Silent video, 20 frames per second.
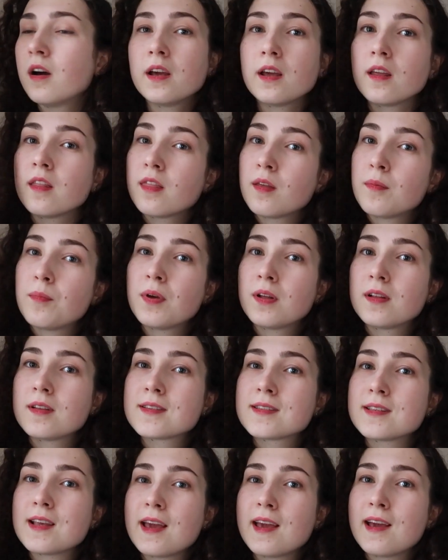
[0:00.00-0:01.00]
in the
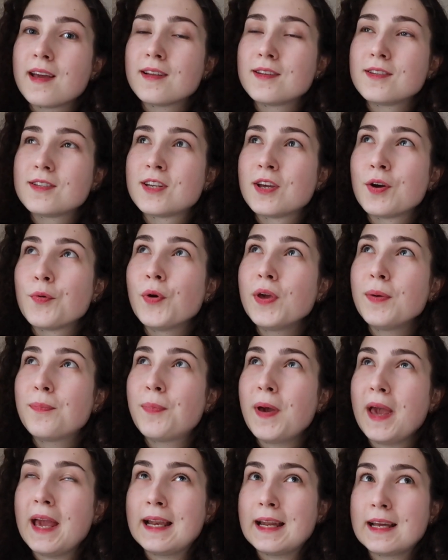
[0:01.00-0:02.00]
bills, and we
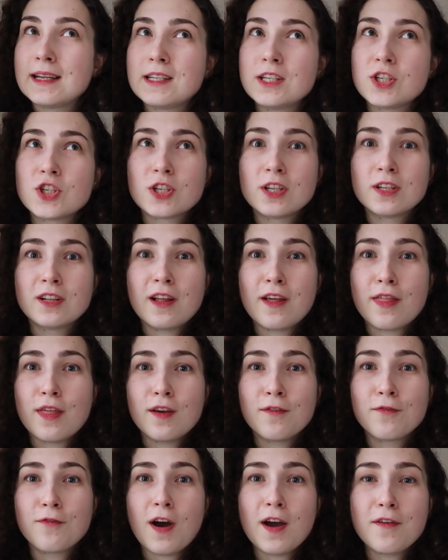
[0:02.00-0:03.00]
paid additionally, I
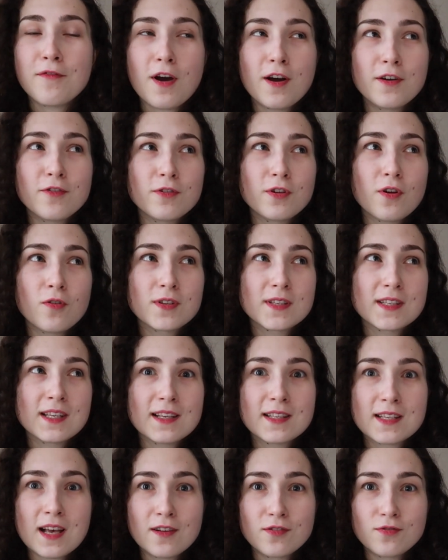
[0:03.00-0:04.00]
think, 500 or
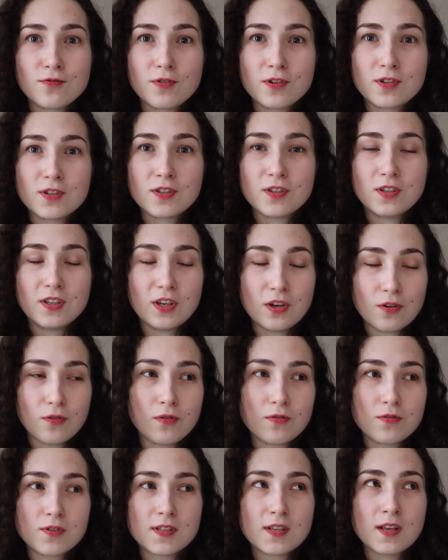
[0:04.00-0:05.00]
600
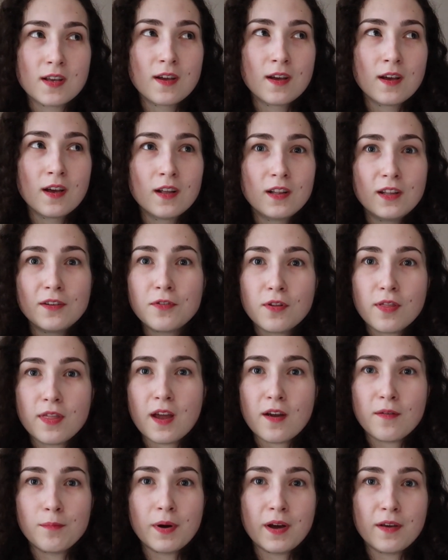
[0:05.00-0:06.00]
euros living
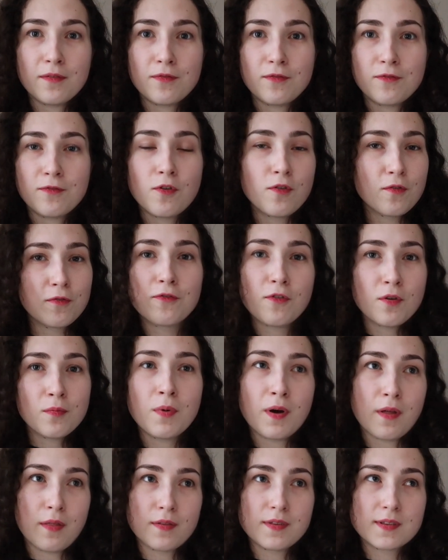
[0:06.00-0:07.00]
there by 4
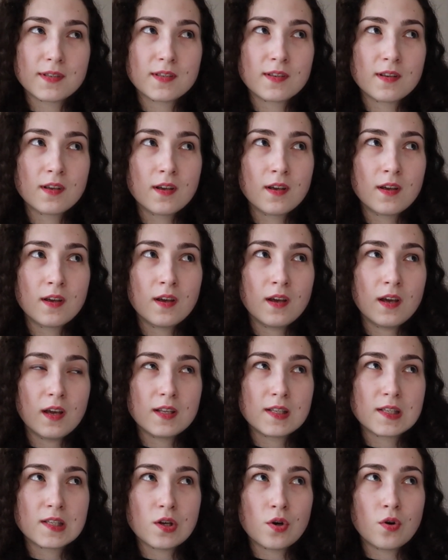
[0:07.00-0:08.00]
months.
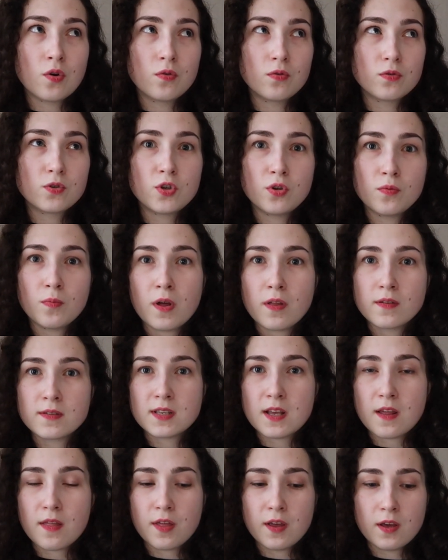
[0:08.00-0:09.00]
And so 2
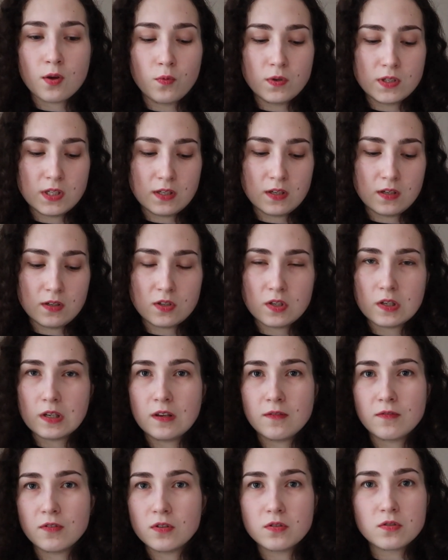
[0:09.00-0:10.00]
months, I think, we didn't
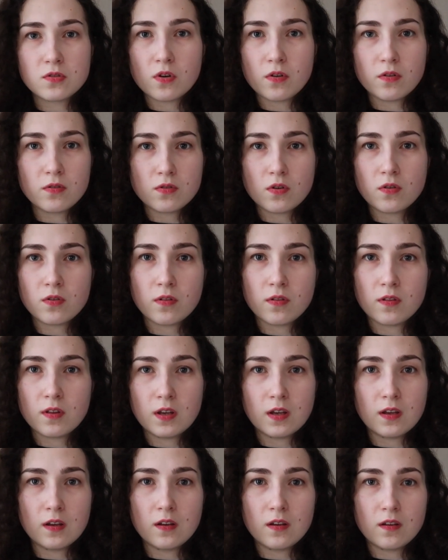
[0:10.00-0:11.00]
even turn on
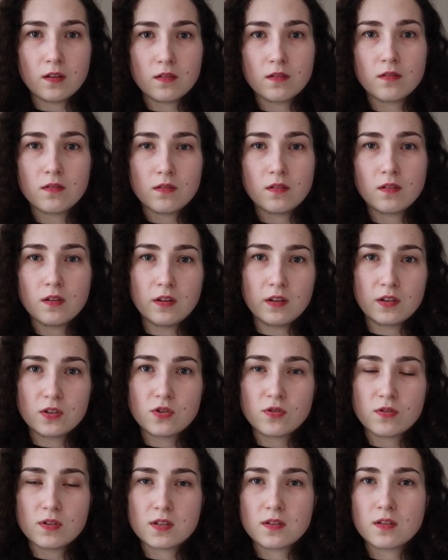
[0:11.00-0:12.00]
the
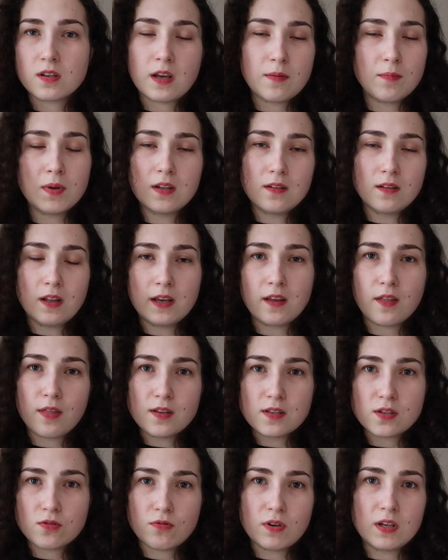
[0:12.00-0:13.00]
electricity,
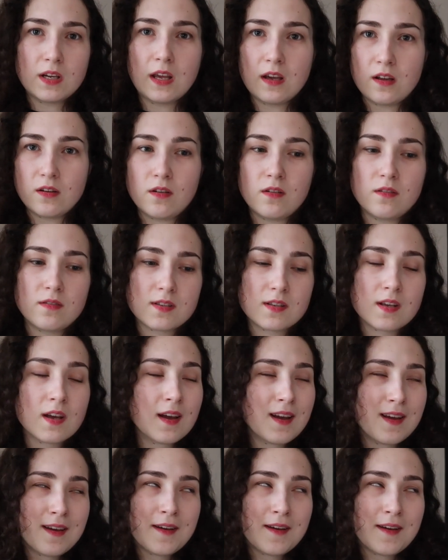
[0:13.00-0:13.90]
these radiators.